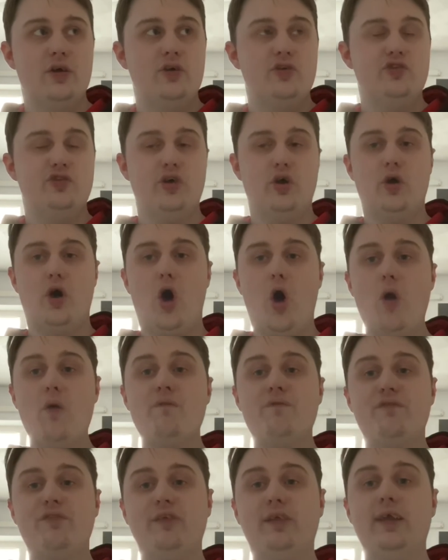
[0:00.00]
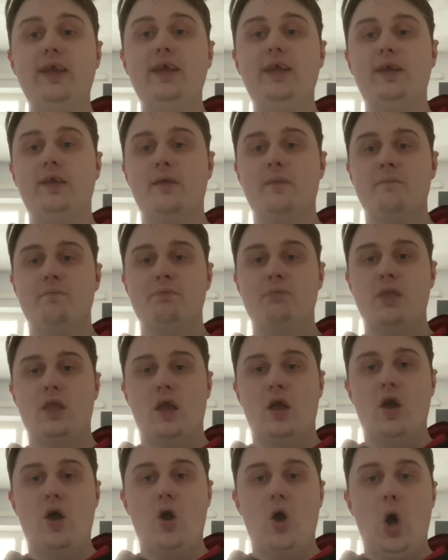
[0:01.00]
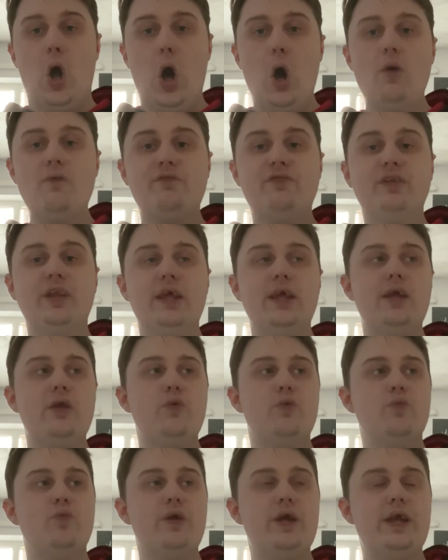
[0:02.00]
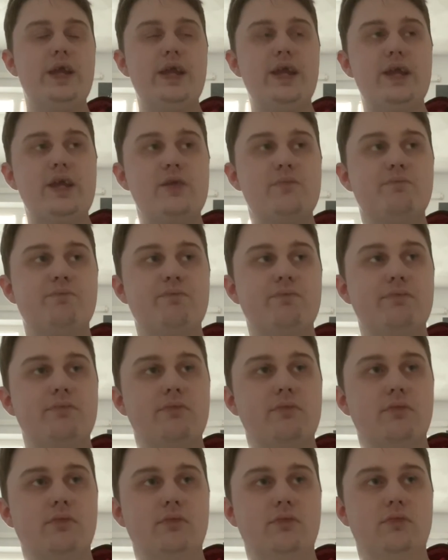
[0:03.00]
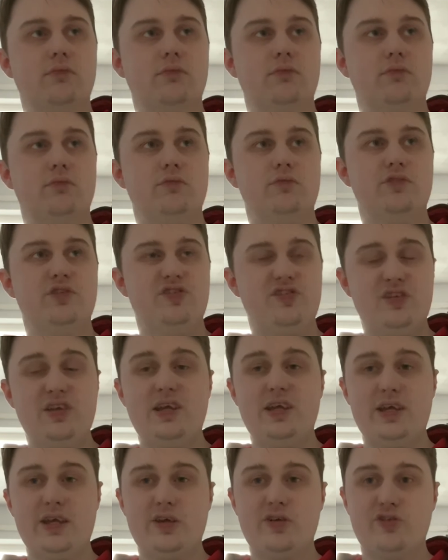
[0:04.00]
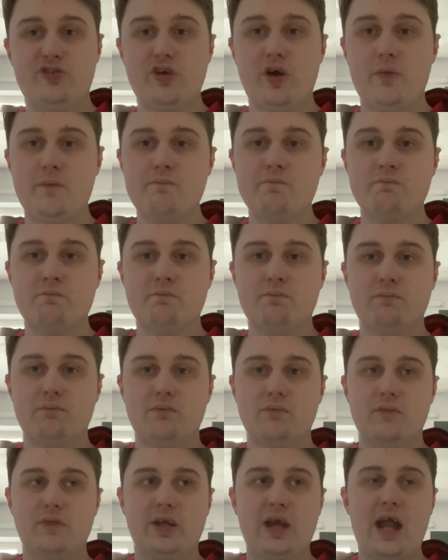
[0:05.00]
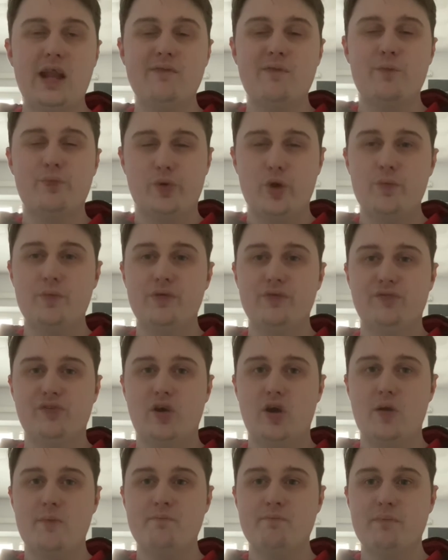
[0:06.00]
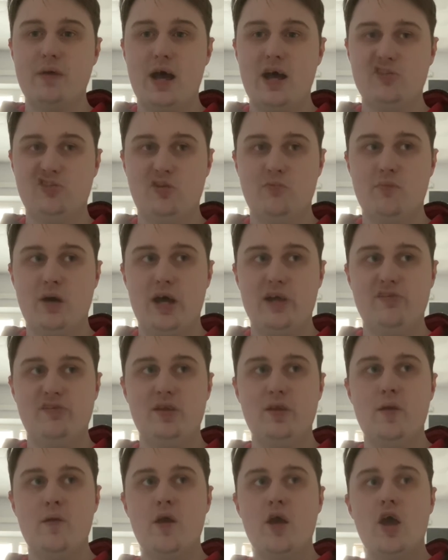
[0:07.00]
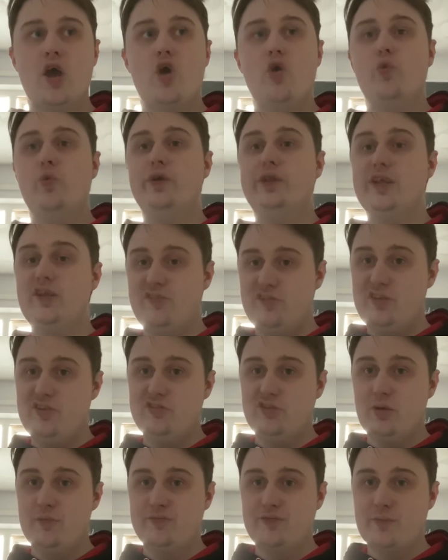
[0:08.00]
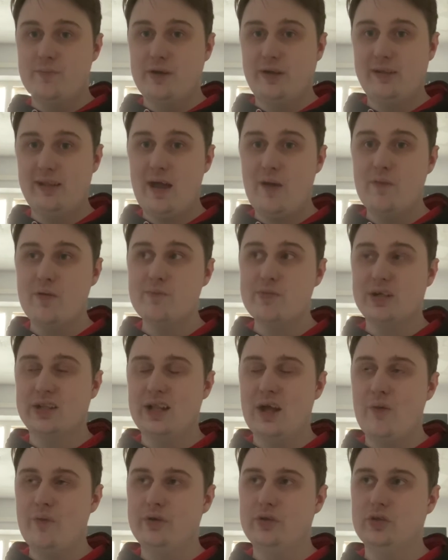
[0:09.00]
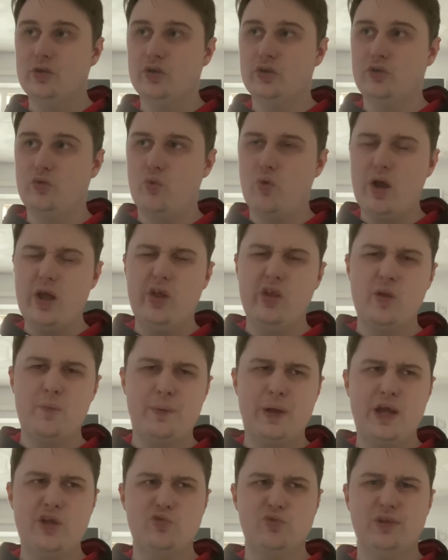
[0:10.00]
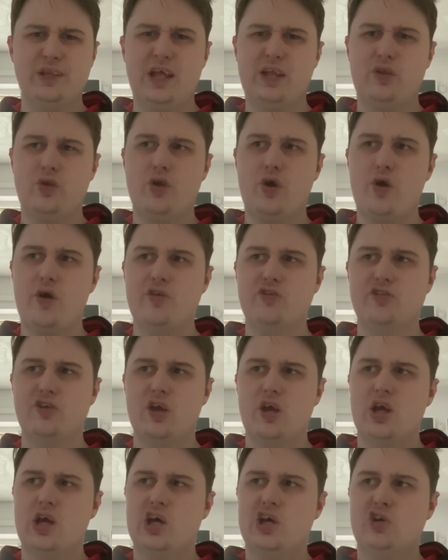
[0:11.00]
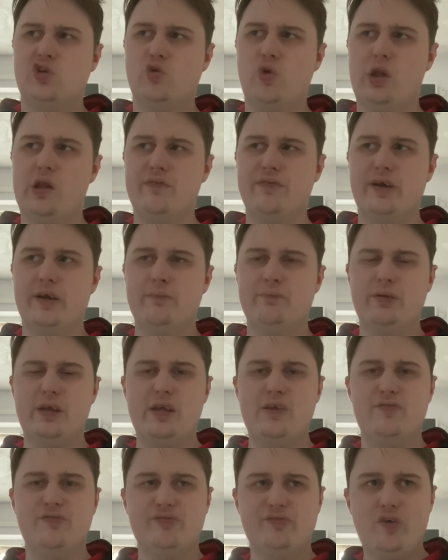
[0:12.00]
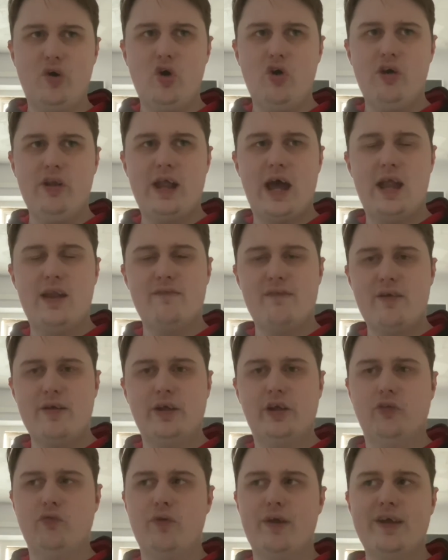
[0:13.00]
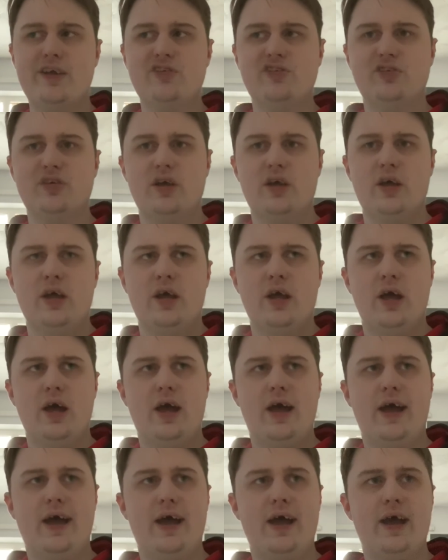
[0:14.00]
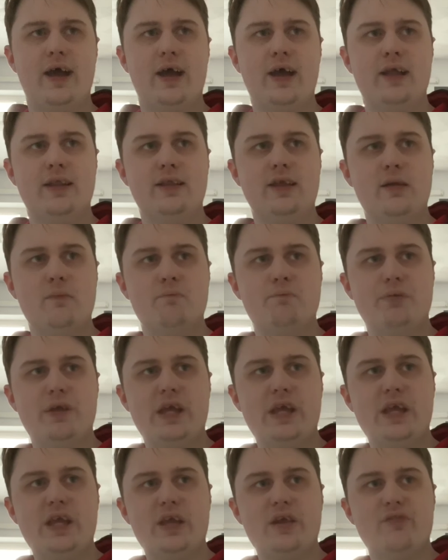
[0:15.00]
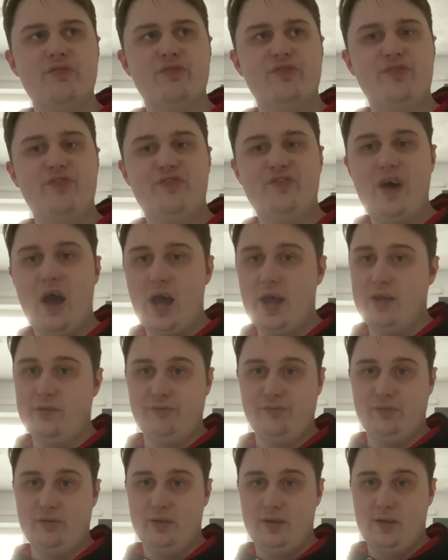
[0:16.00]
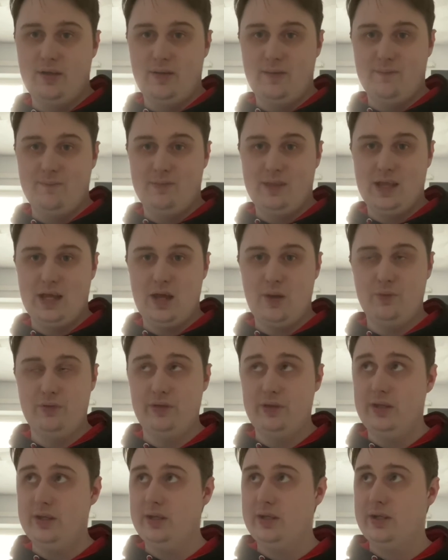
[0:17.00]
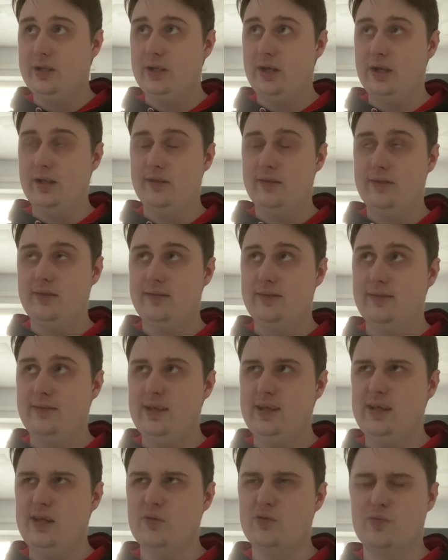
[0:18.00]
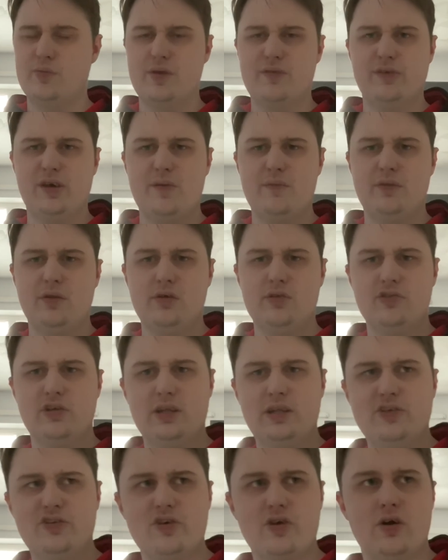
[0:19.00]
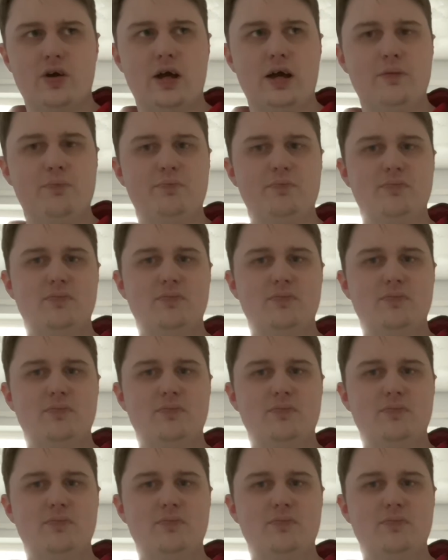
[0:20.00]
So hopefully we see some kind of improvement from Aston Martin. We did see some from McLaren. McLaren looked right on the pace with Lando Norris qualifying P4 and had a very good race in P5. I think he was P5. I'm not entirely sure.